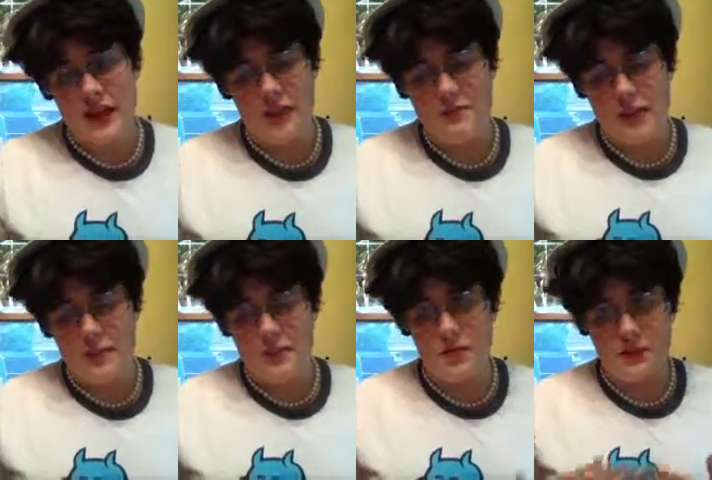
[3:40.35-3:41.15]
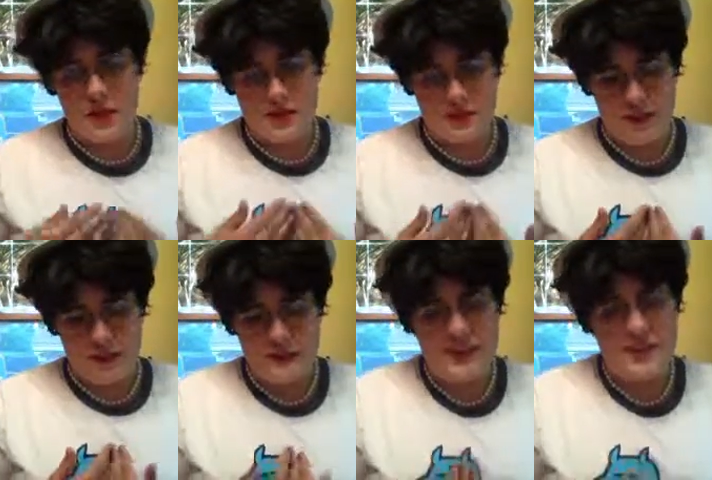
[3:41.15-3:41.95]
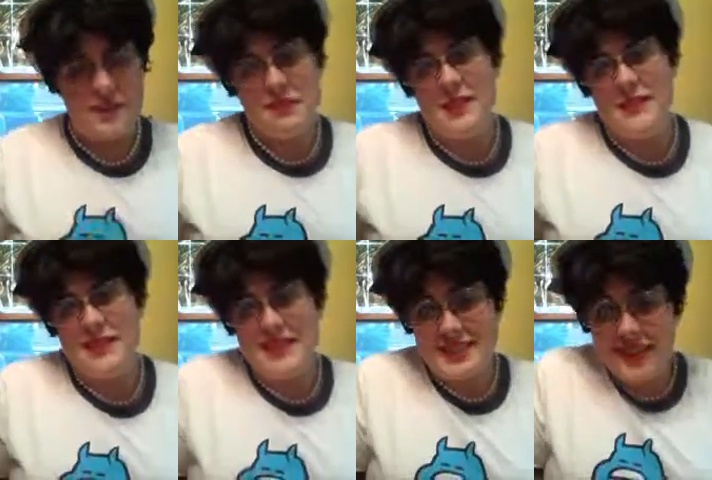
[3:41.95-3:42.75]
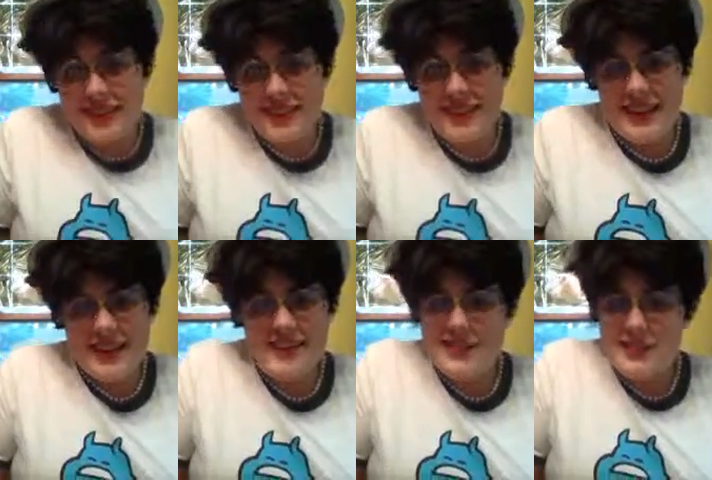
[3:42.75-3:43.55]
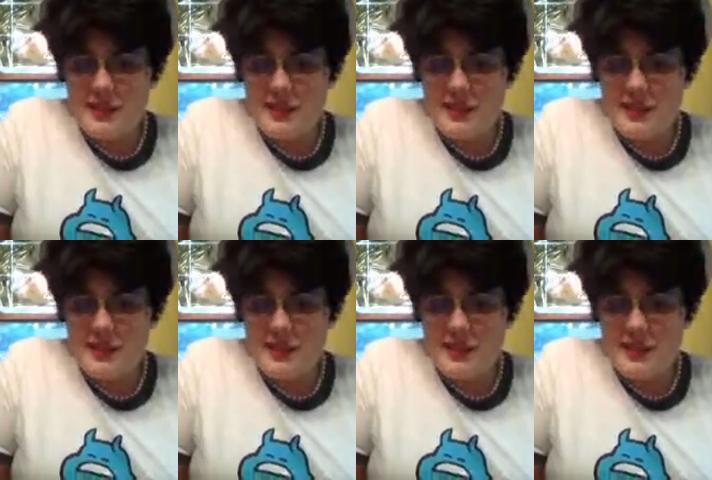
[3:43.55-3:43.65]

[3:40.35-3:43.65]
I've been able to finally come out of my shell and